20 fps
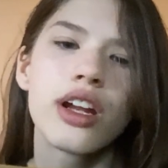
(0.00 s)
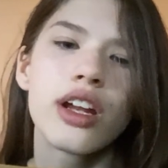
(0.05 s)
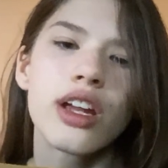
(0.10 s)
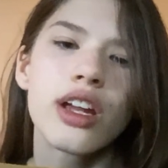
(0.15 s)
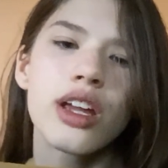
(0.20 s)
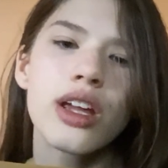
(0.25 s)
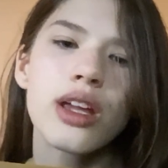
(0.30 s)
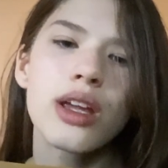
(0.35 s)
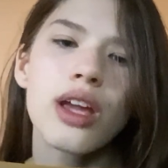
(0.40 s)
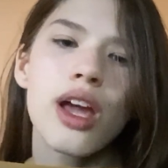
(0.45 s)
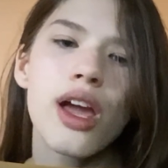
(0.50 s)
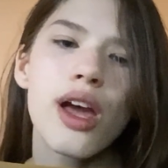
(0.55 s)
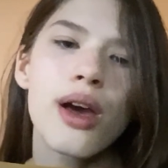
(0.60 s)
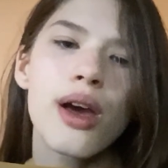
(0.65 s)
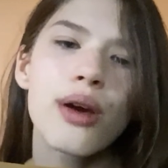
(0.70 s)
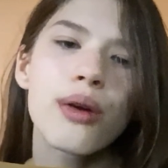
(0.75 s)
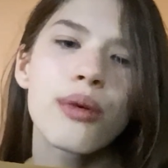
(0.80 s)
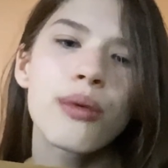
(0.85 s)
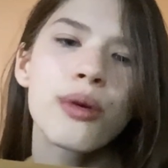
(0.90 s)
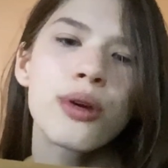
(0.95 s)
He
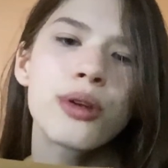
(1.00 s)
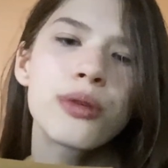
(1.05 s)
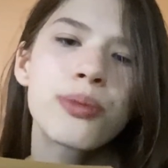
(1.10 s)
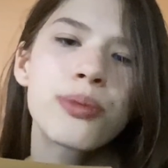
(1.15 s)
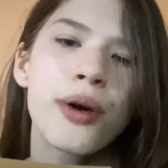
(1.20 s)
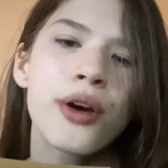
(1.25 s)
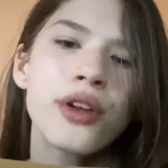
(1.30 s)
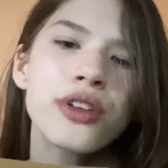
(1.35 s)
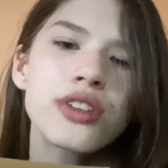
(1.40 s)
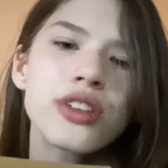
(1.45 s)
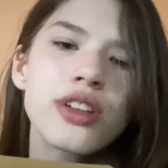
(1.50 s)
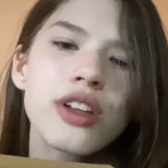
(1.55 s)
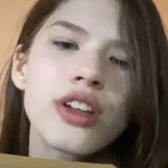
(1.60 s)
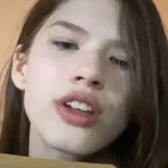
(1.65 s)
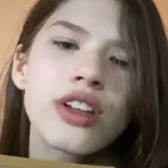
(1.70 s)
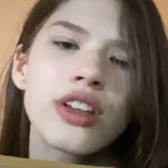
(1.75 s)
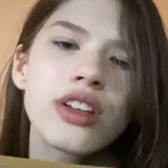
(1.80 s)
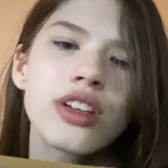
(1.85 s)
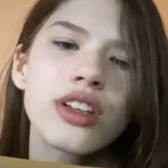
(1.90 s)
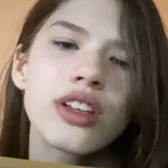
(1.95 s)
would put
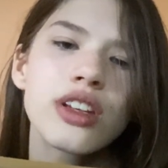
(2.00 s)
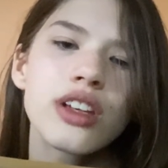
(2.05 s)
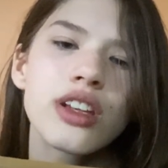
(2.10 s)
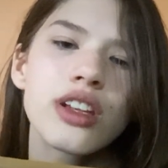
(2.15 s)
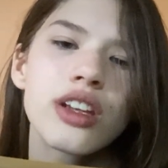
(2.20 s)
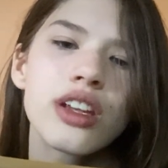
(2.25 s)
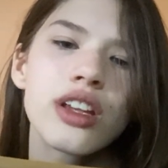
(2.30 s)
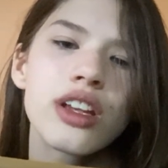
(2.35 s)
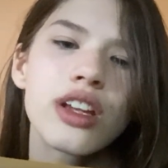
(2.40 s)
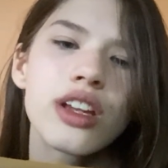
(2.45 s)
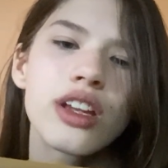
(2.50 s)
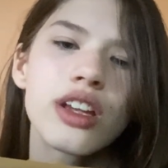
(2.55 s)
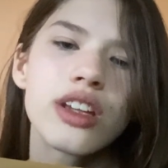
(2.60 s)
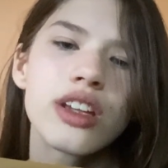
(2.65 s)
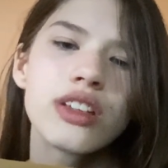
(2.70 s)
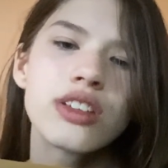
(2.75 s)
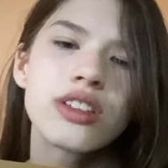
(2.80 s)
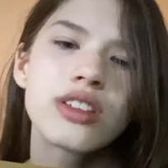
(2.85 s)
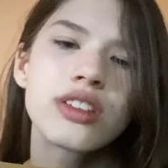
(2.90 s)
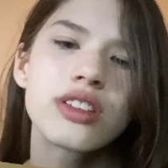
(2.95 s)
in
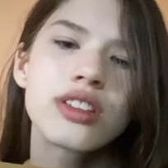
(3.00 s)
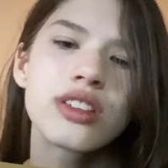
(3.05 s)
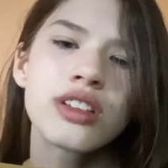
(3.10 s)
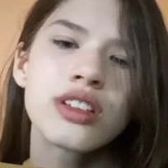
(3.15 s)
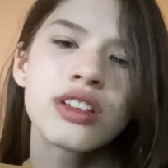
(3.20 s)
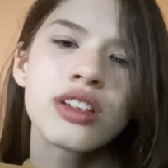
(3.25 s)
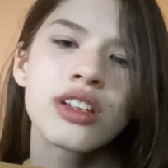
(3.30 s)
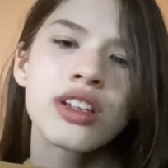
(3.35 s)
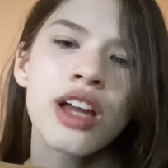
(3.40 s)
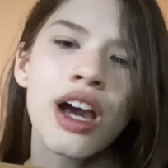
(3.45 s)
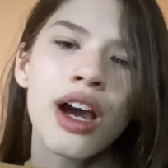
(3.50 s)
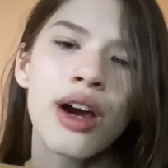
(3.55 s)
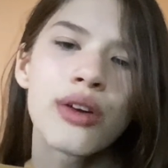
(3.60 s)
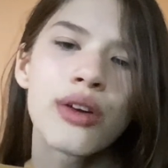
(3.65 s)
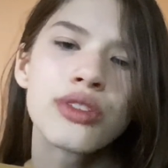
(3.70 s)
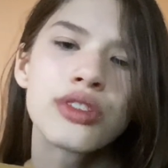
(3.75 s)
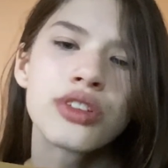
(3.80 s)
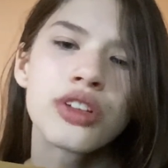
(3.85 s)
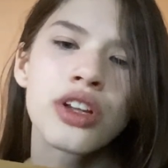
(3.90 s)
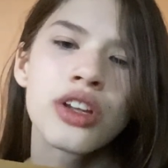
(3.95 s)
his snout
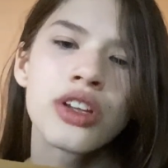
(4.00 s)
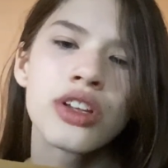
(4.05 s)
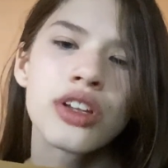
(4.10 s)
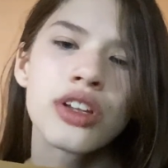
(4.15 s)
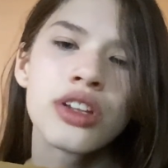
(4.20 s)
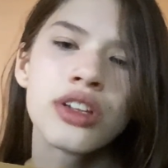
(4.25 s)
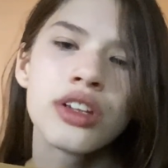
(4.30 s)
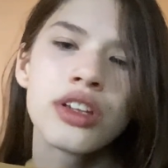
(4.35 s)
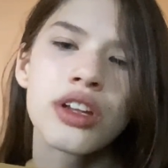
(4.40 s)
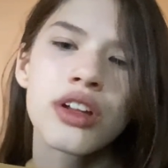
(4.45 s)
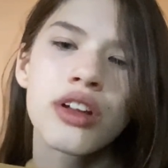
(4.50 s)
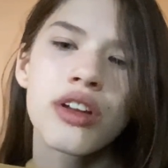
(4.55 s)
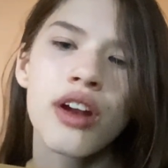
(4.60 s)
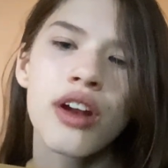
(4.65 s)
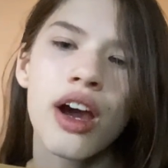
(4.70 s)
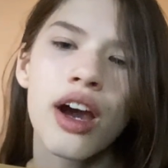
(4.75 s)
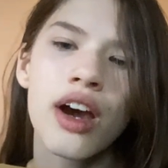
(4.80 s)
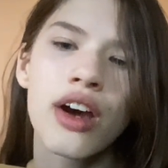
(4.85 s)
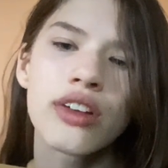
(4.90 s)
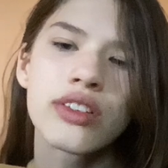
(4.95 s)
in the
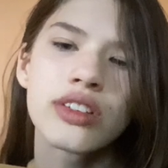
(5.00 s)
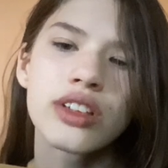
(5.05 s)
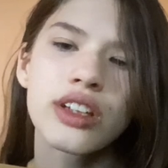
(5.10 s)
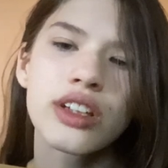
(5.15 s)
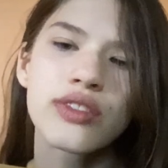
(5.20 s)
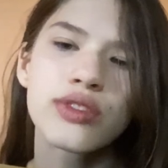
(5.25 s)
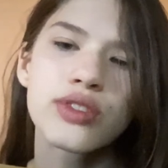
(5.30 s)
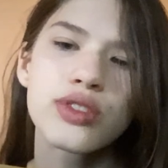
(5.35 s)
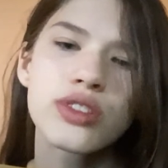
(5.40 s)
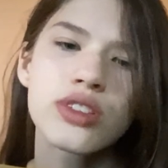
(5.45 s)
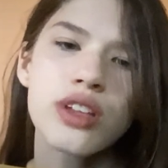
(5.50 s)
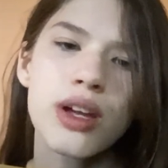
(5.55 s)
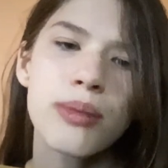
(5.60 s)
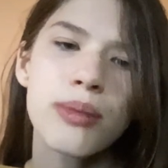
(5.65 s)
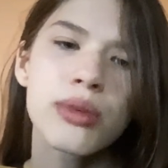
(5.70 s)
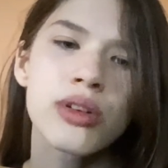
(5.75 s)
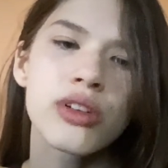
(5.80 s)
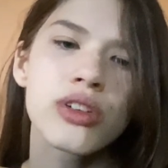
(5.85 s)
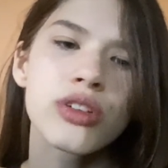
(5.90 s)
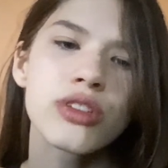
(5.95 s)
ground, give
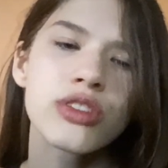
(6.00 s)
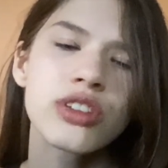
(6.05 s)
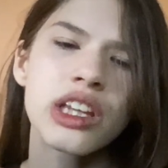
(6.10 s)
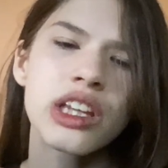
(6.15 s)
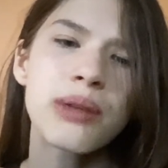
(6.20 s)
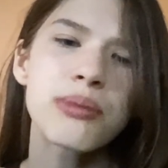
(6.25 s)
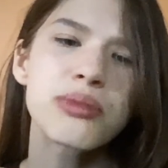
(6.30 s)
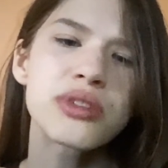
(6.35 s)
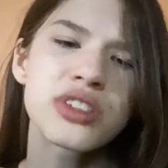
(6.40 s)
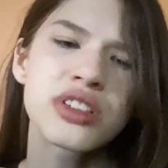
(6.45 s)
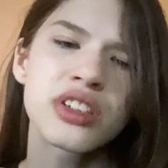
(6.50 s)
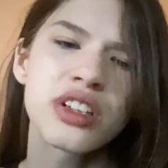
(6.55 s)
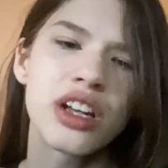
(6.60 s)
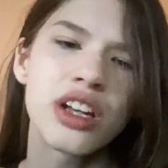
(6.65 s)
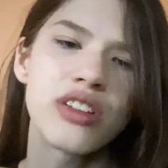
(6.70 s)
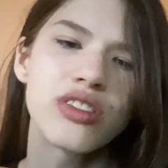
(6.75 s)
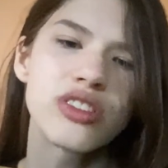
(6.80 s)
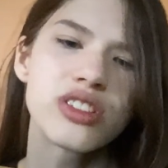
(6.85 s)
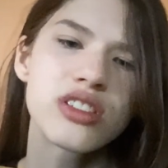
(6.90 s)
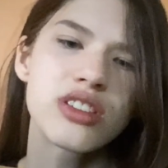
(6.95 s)
several deep
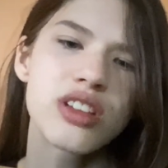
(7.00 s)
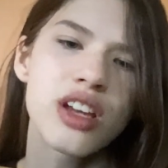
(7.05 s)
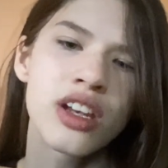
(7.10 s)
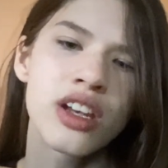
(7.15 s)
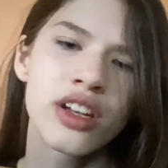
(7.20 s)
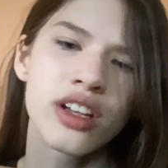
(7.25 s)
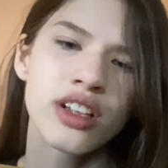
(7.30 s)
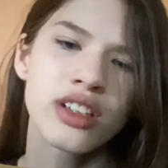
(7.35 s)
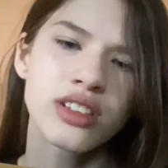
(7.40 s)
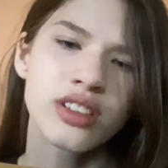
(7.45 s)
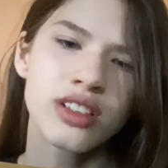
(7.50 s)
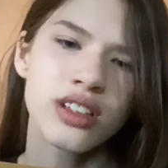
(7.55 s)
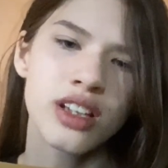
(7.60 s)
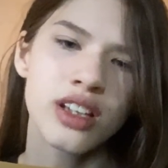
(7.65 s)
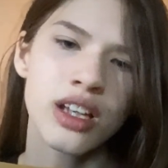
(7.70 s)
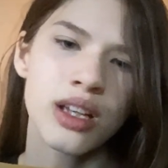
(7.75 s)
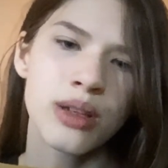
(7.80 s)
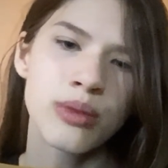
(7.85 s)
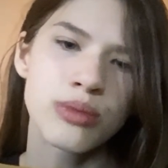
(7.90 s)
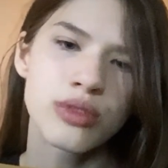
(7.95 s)
sniffs, and
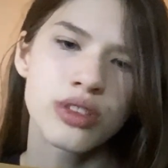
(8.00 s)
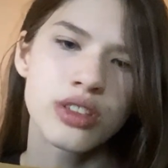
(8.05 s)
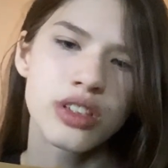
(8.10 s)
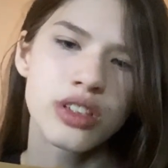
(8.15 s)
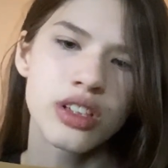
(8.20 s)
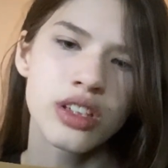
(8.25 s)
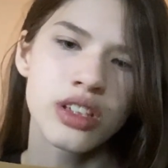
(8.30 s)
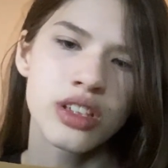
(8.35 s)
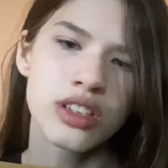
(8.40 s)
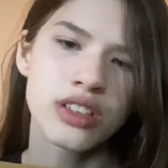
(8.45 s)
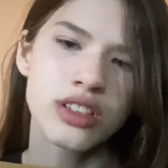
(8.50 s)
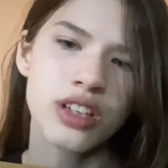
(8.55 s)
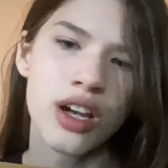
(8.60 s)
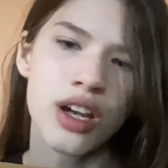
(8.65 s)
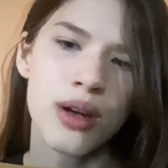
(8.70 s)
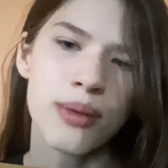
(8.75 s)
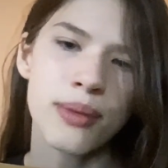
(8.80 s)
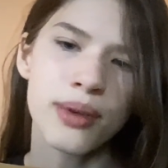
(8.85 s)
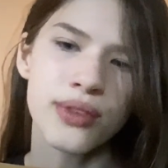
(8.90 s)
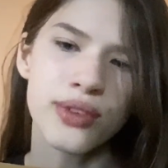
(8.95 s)
exclaimed in a
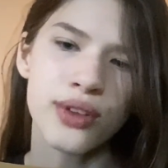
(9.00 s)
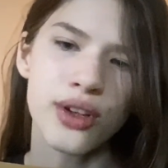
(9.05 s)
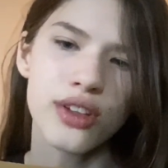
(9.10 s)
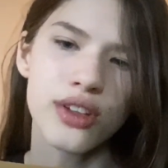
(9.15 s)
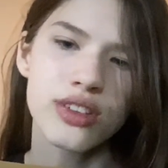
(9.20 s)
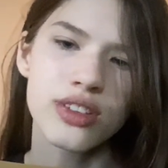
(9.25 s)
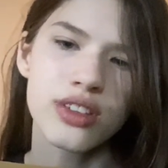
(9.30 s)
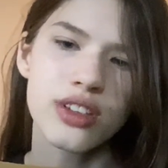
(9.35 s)
terrible voice,